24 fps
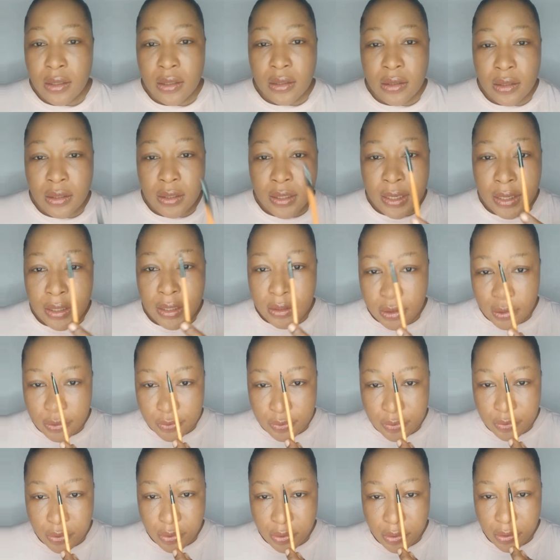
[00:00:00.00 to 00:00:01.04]
The line
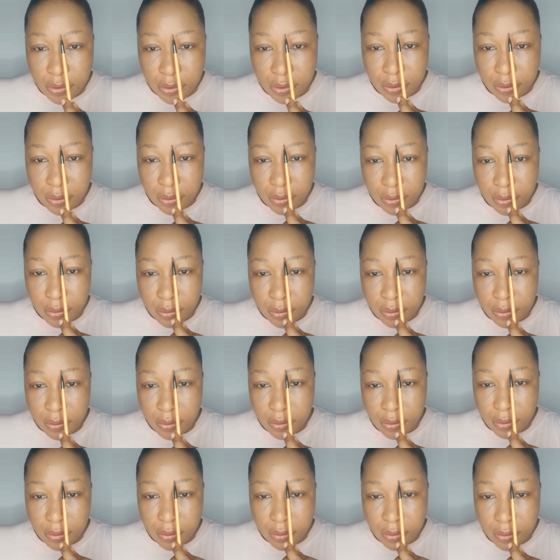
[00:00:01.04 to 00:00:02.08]
is here,
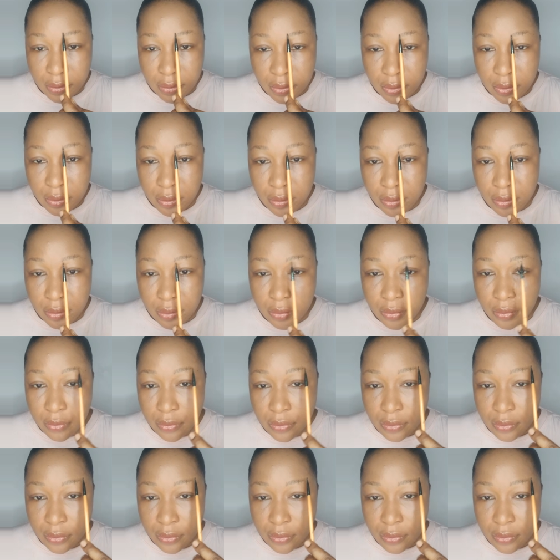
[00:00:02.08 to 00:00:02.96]
here,